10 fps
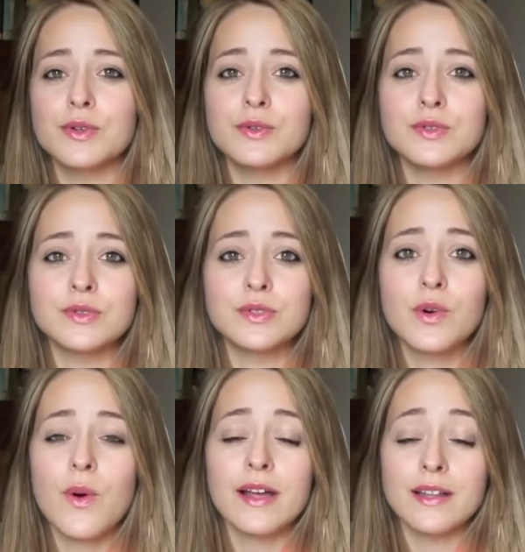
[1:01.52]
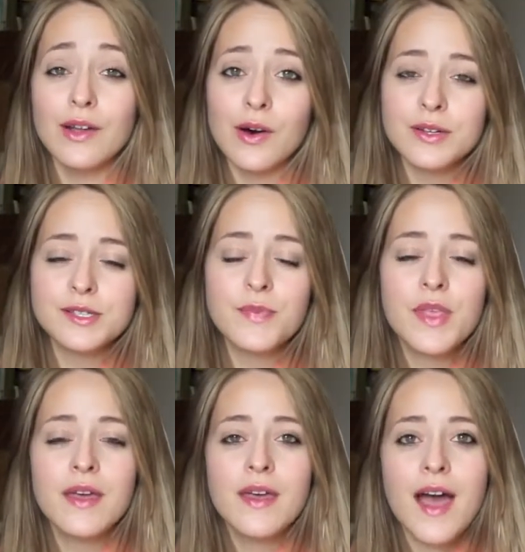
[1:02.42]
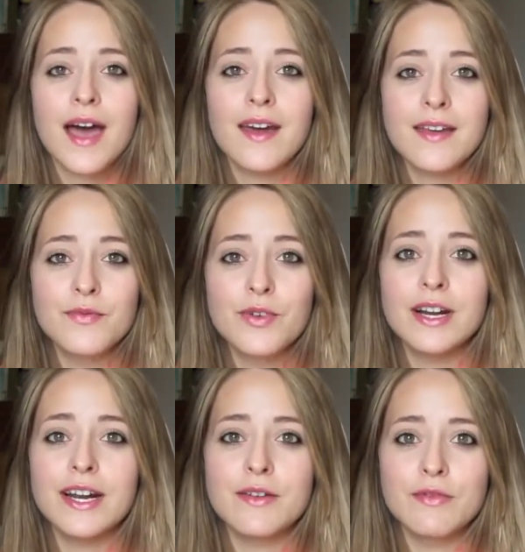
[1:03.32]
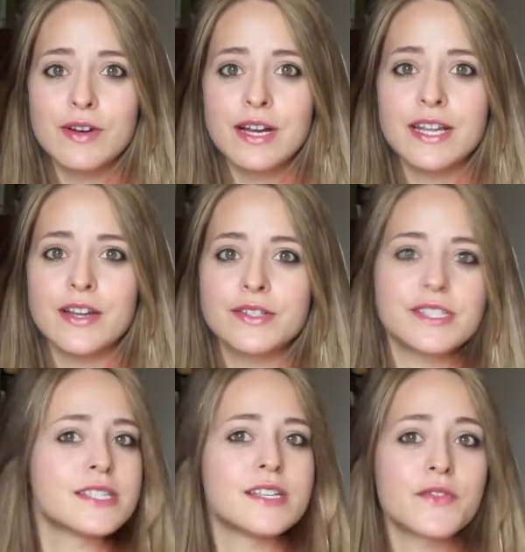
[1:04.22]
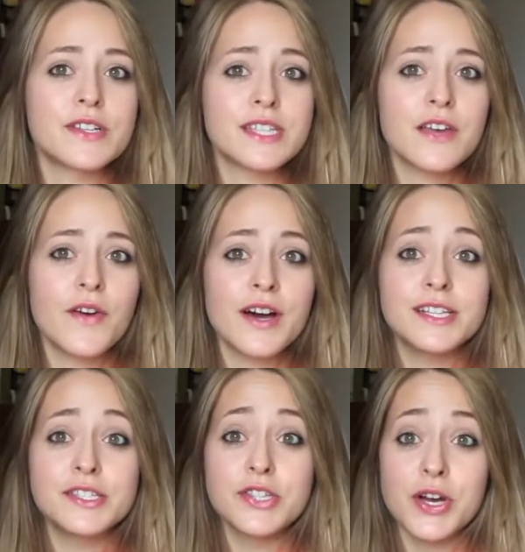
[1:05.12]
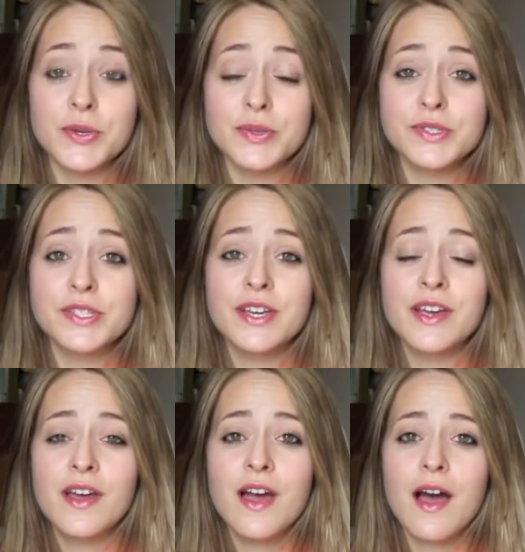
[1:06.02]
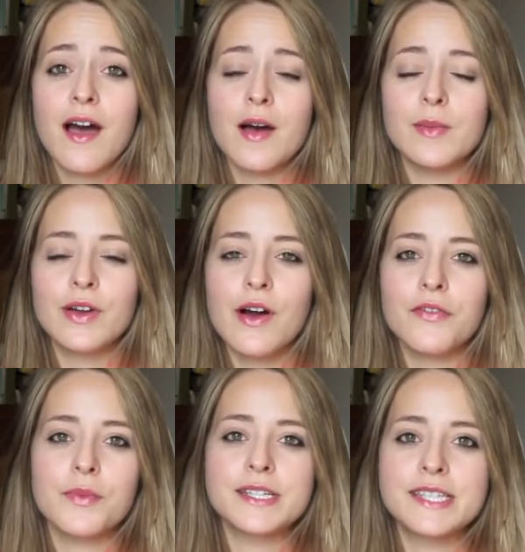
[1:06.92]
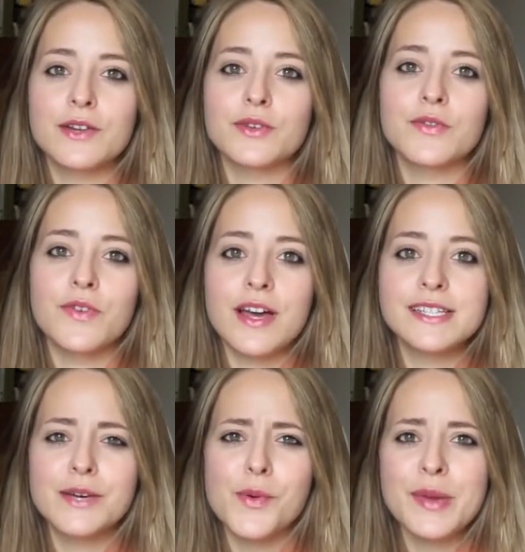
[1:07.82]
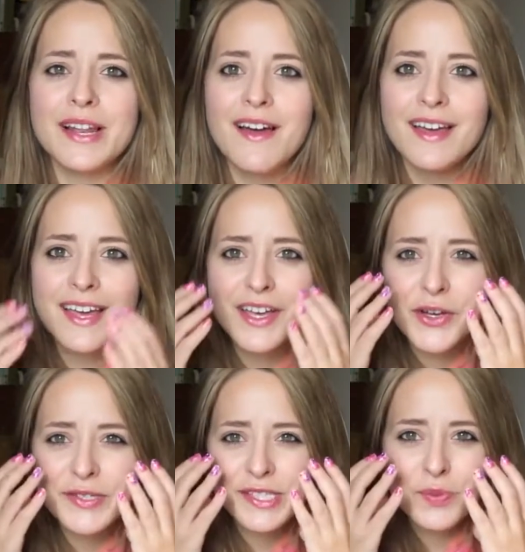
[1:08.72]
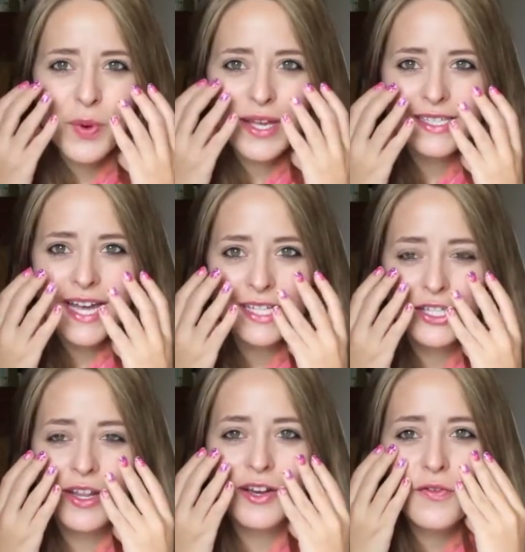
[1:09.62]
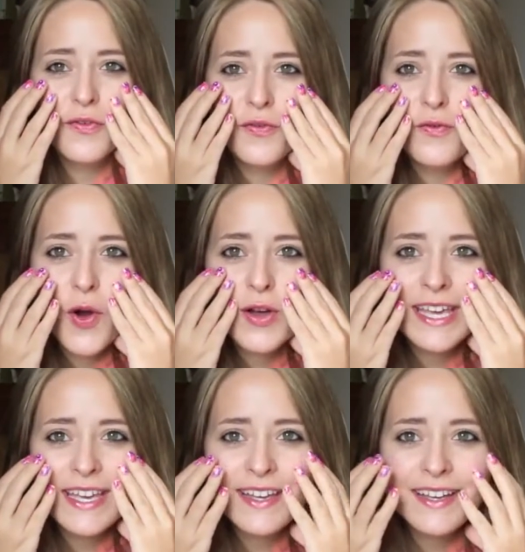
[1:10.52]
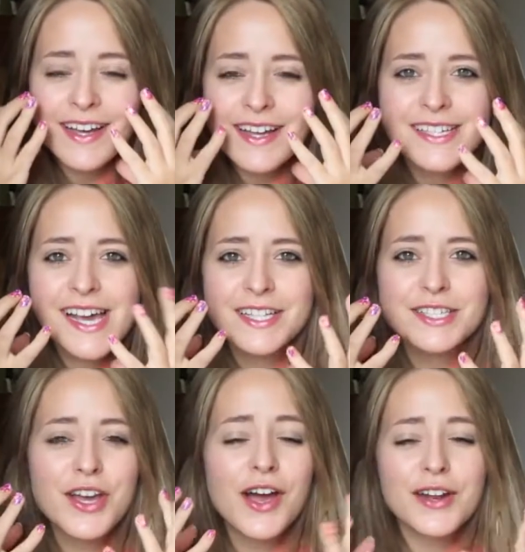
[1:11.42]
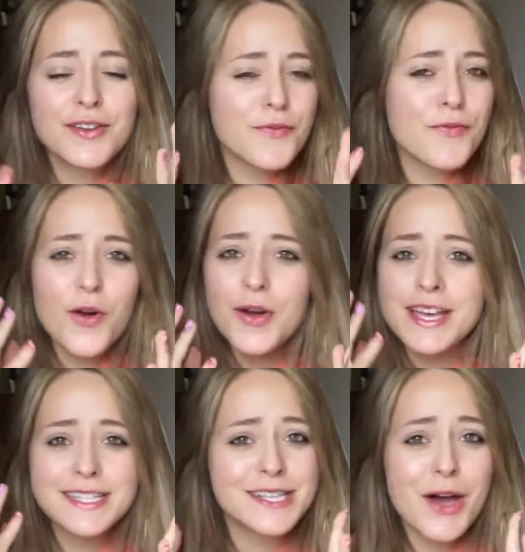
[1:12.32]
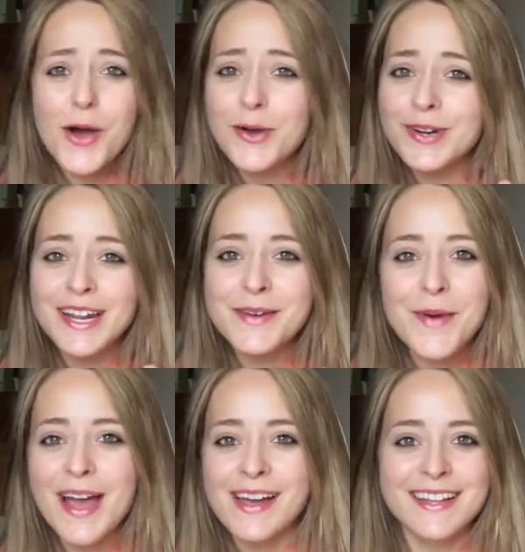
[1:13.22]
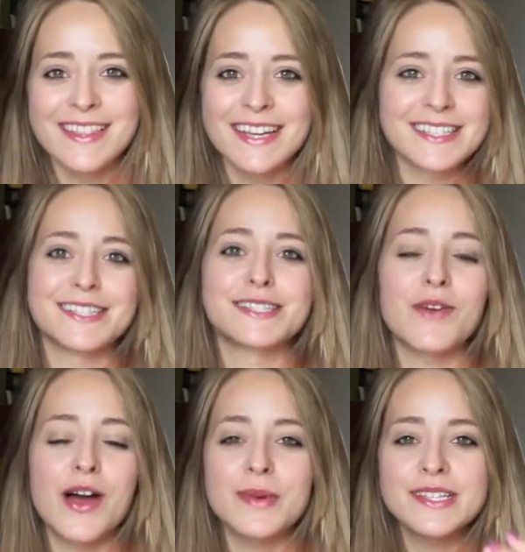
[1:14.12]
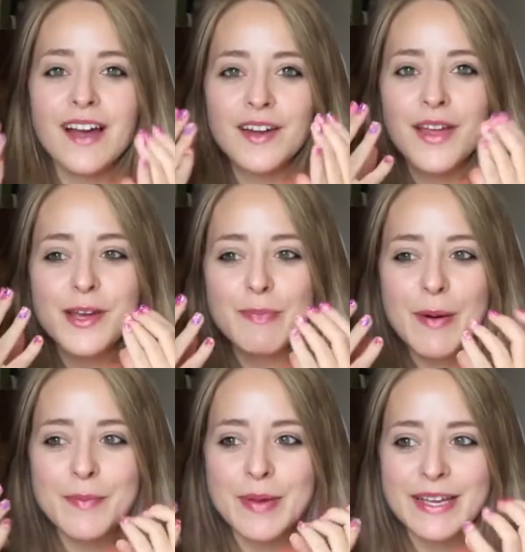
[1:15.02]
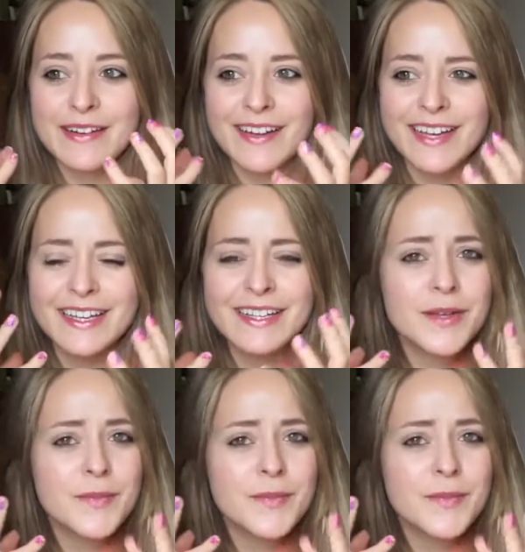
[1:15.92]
haul quite a lot and I really noticed the difference. If I don't look after my skin on the flight, it will be like, it goes this weird texture, like a froggy texture, and froggy is the only way I can think to describe it. It's kind of like bumpy and like